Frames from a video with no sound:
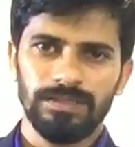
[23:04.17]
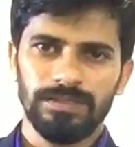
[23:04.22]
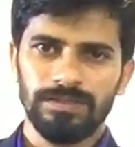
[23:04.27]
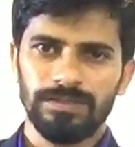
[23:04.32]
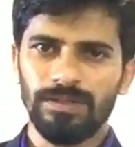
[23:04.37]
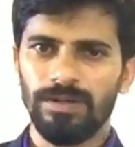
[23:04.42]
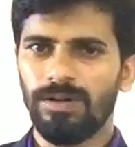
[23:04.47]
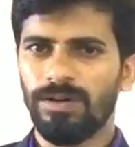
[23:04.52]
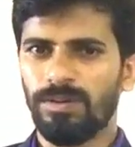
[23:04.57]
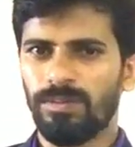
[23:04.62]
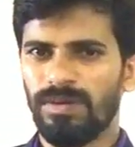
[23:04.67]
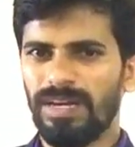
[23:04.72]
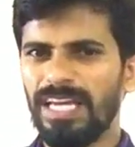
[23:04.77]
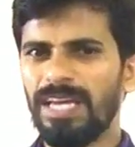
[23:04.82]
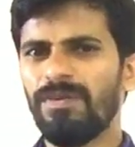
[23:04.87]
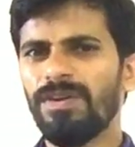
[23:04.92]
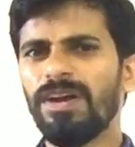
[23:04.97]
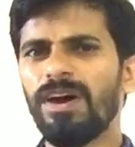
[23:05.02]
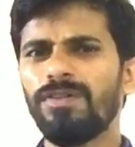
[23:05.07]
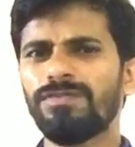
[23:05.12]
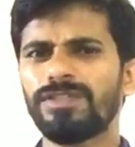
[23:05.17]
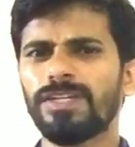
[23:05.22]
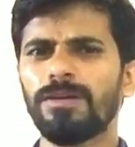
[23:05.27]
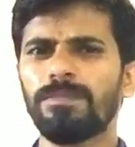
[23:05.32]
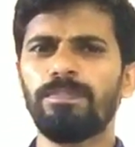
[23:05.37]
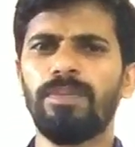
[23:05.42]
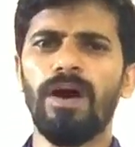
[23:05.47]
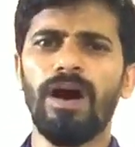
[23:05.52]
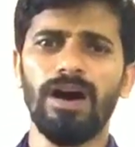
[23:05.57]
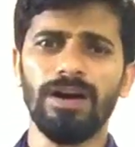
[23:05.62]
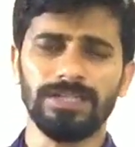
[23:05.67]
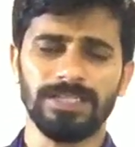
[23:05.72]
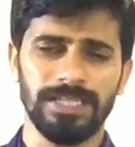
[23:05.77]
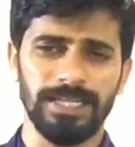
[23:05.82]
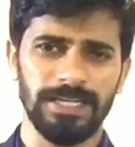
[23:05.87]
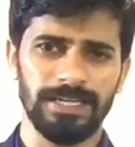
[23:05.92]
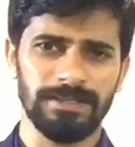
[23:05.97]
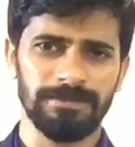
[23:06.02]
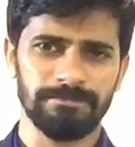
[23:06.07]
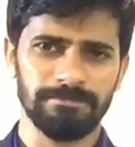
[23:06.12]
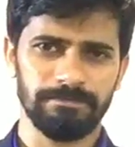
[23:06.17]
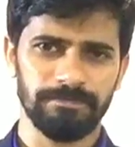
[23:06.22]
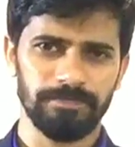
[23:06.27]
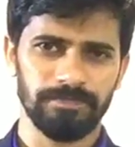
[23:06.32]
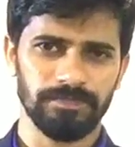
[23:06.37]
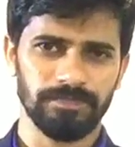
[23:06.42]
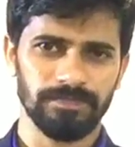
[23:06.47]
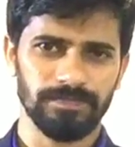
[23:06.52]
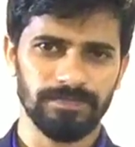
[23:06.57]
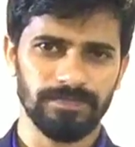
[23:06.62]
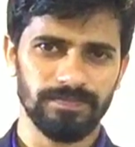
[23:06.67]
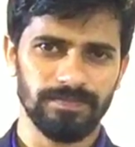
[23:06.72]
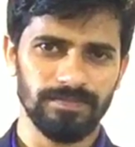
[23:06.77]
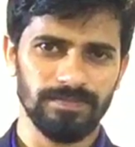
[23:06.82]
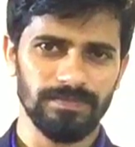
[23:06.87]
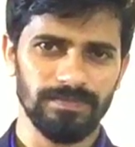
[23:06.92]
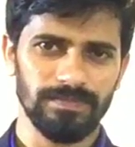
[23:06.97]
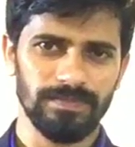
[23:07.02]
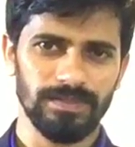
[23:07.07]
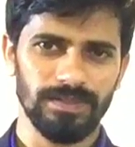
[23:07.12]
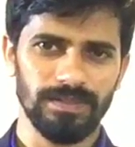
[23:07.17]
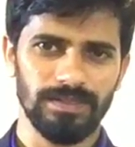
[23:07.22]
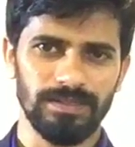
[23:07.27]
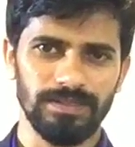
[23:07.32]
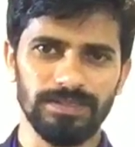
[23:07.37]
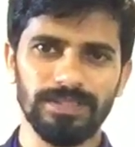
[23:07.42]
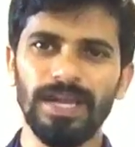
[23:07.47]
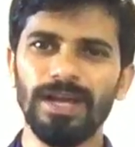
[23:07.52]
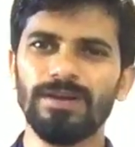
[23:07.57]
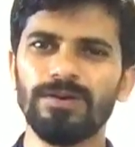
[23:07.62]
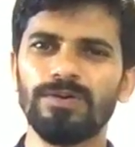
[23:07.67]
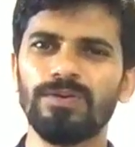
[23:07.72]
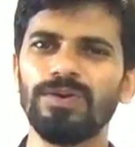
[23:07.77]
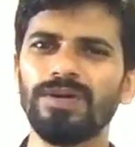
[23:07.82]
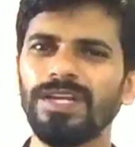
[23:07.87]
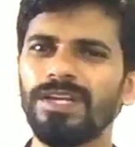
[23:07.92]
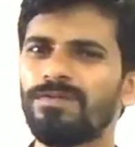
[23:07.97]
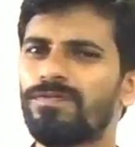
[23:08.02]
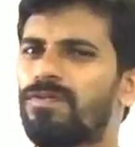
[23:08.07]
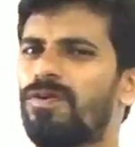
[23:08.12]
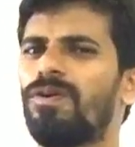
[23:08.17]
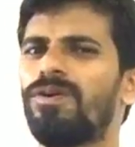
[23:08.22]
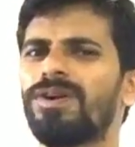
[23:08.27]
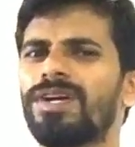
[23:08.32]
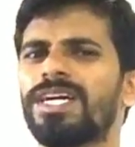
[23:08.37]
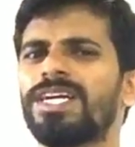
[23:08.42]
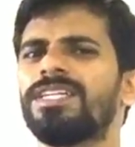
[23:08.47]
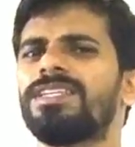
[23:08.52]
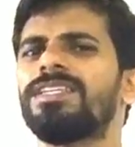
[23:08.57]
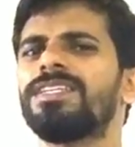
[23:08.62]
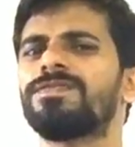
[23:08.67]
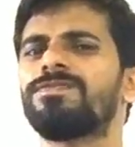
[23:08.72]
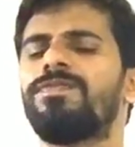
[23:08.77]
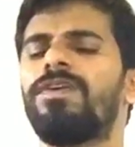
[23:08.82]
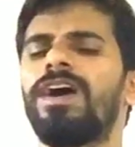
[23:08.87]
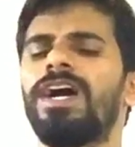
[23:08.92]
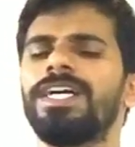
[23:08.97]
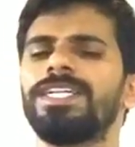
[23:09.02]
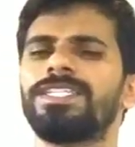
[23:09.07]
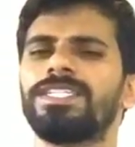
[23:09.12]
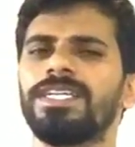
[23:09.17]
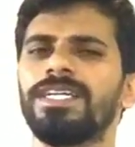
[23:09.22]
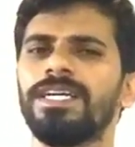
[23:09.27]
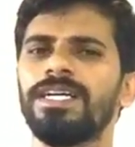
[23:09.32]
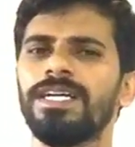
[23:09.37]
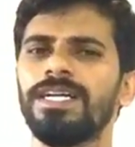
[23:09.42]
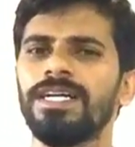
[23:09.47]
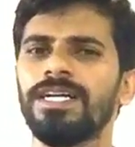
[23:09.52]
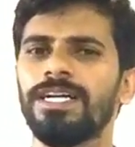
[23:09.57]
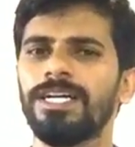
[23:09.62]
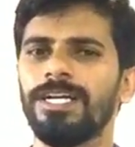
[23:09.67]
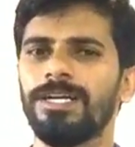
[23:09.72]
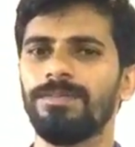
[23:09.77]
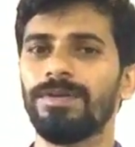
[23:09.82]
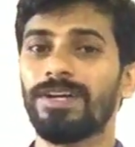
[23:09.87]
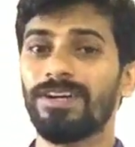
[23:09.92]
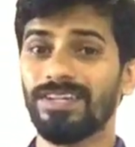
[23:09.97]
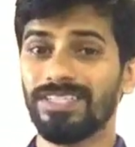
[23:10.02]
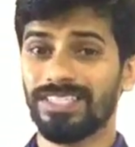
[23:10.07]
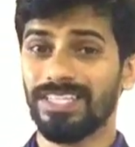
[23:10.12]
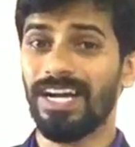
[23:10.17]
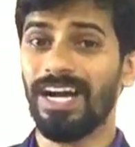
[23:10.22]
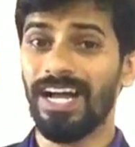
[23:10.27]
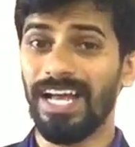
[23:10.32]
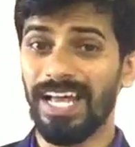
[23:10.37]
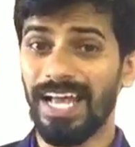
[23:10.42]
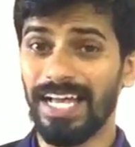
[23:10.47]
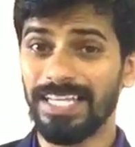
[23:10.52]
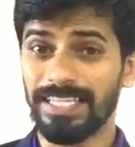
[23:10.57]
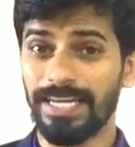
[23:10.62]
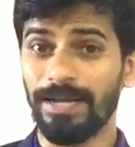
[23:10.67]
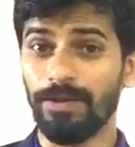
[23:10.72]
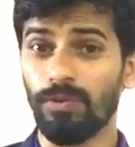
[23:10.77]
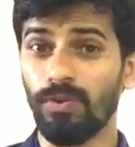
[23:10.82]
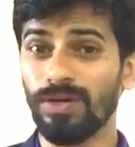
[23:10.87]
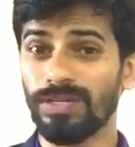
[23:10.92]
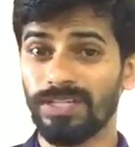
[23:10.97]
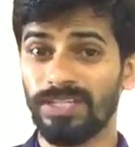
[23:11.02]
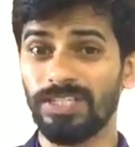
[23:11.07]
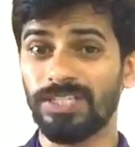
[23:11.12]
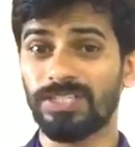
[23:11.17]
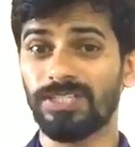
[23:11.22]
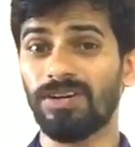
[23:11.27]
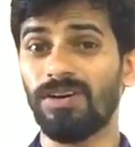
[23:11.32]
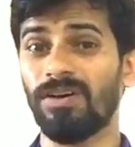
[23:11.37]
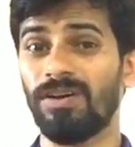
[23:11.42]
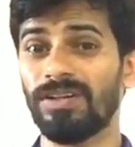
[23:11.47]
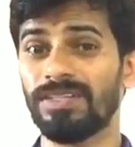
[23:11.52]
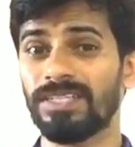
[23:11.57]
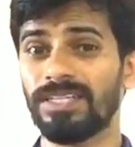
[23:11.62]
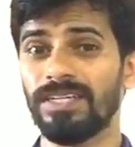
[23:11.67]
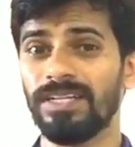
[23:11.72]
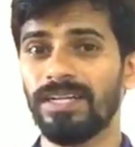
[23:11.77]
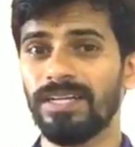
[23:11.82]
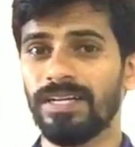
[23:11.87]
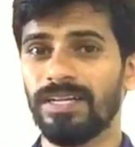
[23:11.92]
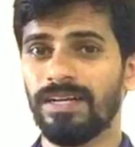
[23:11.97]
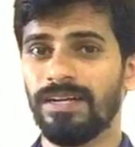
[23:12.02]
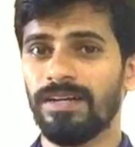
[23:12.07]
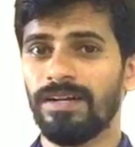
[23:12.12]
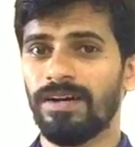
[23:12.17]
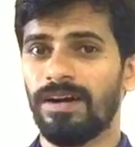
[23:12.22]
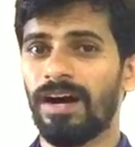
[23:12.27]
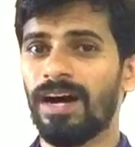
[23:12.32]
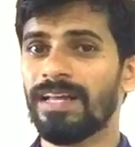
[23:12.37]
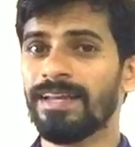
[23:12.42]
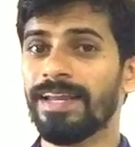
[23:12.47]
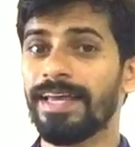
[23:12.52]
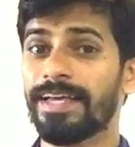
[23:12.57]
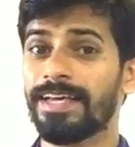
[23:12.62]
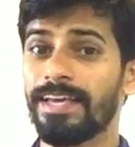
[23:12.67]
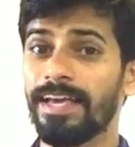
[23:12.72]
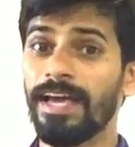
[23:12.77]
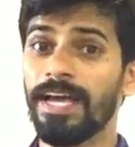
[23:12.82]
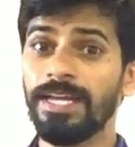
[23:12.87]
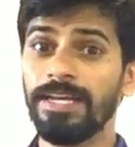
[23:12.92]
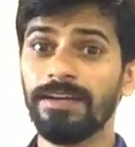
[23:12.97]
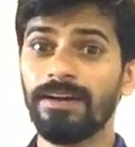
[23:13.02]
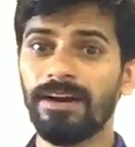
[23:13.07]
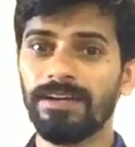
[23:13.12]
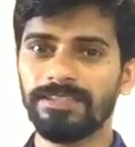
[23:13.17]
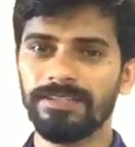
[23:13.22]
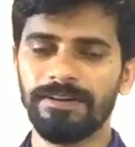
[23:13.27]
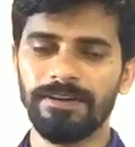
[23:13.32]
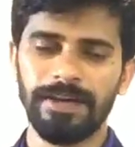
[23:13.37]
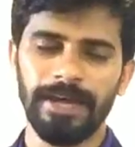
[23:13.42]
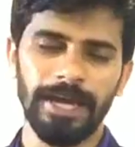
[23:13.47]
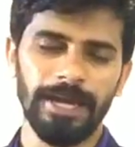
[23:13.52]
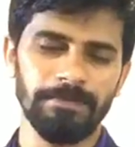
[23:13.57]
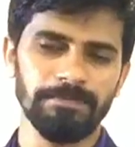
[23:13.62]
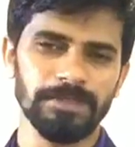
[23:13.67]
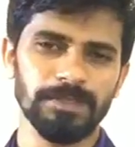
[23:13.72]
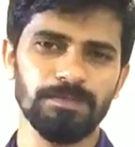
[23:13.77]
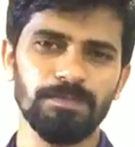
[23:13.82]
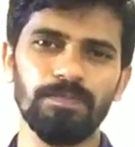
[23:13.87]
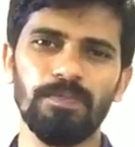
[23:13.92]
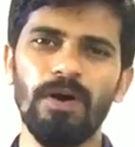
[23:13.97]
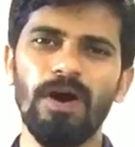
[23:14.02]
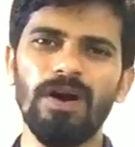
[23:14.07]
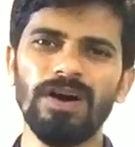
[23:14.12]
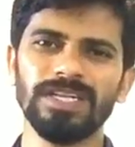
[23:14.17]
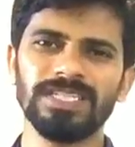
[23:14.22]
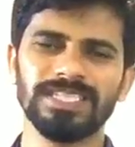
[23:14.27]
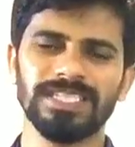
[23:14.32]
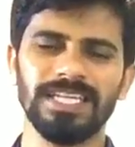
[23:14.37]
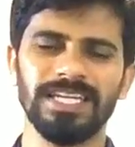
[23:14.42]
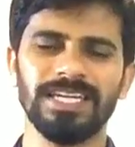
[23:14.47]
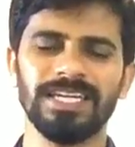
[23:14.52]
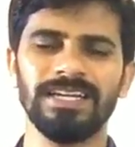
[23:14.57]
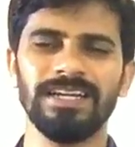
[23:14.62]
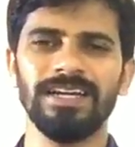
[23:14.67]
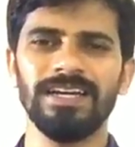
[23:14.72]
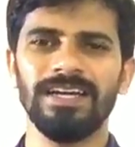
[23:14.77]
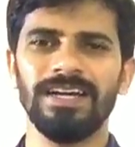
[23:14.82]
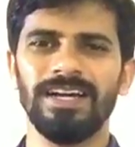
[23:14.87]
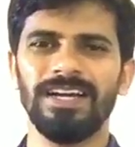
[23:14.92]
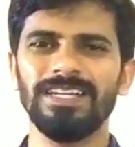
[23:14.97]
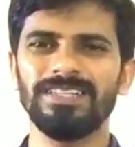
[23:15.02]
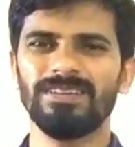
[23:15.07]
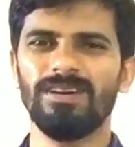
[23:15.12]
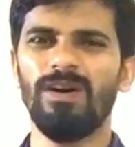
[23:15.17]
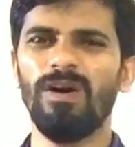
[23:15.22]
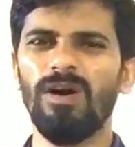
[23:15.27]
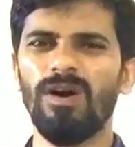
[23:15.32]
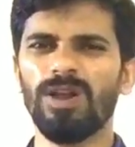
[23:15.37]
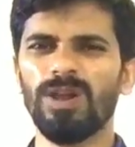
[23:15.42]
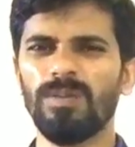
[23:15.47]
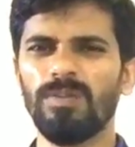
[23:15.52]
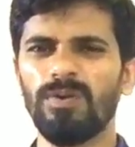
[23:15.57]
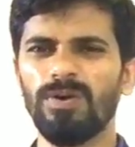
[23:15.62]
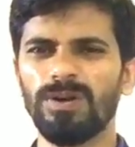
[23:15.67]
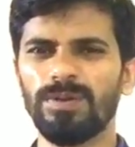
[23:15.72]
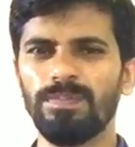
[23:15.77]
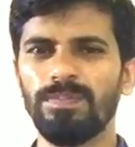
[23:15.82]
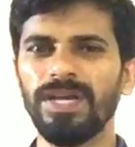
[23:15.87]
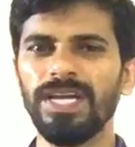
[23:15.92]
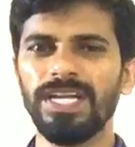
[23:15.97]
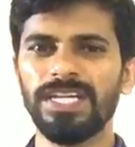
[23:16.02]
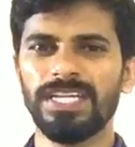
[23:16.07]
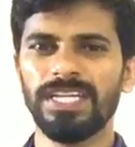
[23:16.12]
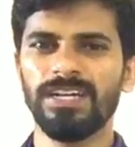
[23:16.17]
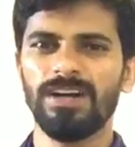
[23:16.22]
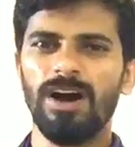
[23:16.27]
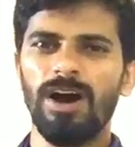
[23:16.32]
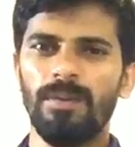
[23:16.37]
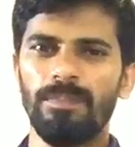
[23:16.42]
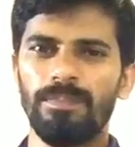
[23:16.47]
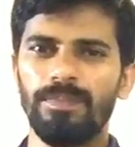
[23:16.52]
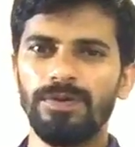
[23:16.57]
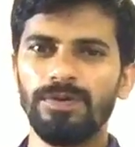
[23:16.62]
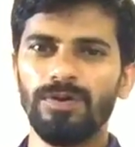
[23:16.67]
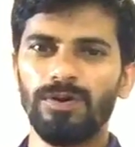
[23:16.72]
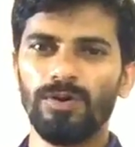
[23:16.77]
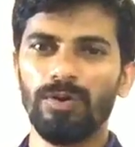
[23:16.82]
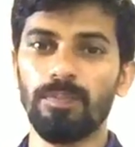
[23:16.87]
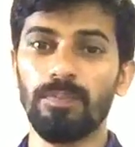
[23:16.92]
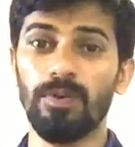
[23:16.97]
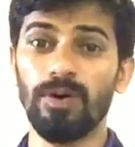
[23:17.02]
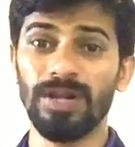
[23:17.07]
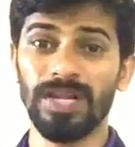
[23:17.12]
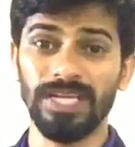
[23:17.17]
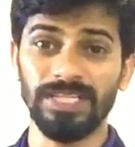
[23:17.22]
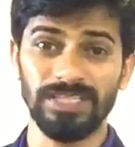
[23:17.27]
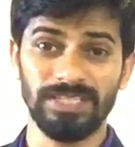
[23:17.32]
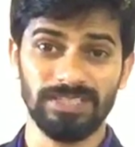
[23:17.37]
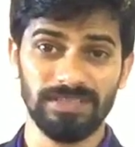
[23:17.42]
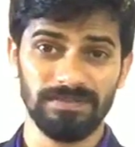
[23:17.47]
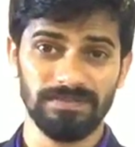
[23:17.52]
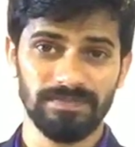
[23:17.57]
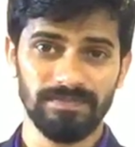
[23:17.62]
So even after parting, they couldn't forget this fight, because as I already told, unlike any other games, boxing is all about beating up your opponent.